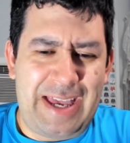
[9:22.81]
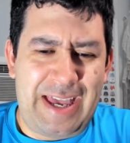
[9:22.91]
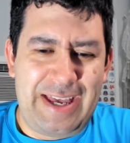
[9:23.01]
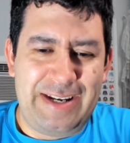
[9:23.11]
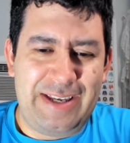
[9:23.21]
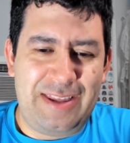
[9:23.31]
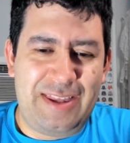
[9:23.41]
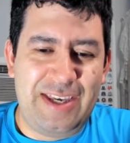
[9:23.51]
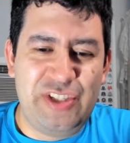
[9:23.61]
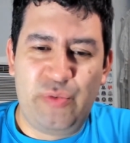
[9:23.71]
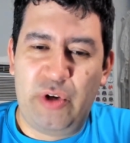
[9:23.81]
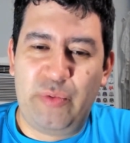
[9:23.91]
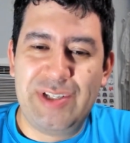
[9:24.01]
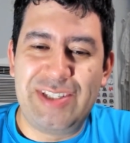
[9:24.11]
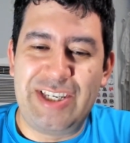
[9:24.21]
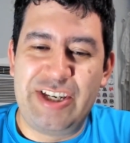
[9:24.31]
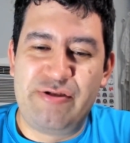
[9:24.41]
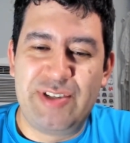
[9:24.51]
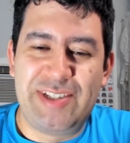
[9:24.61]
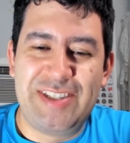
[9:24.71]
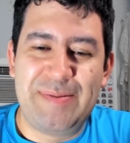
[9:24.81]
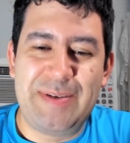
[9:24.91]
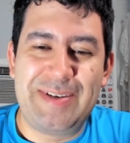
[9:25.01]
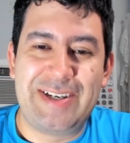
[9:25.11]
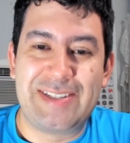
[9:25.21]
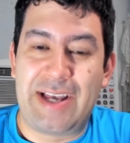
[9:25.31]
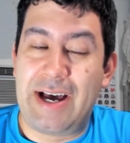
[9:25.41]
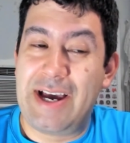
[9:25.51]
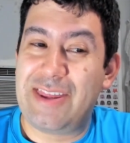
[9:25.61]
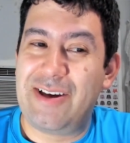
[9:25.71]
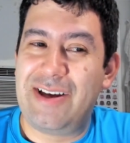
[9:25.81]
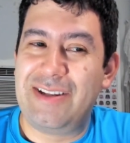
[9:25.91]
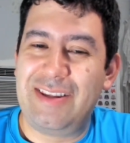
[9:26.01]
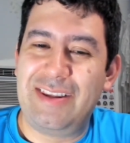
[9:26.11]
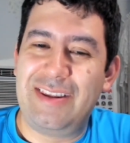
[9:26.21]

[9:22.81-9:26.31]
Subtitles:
And this one was interesting to me because I thought